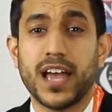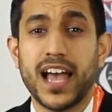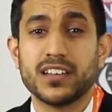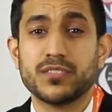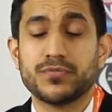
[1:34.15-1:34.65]

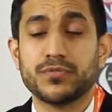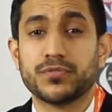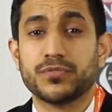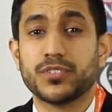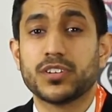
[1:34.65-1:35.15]
and
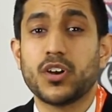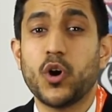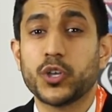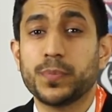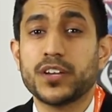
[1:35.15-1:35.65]
for the
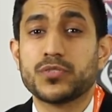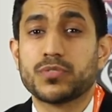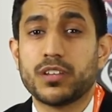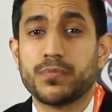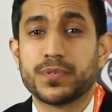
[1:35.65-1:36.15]
occupational
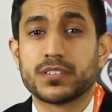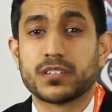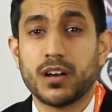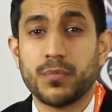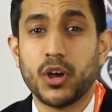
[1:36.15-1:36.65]
therapist to
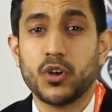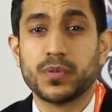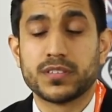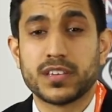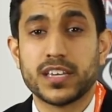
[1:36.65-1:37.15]
come home
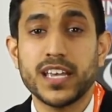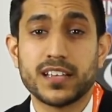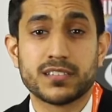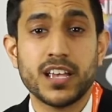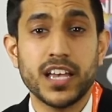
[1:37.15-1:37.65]
and say, yes,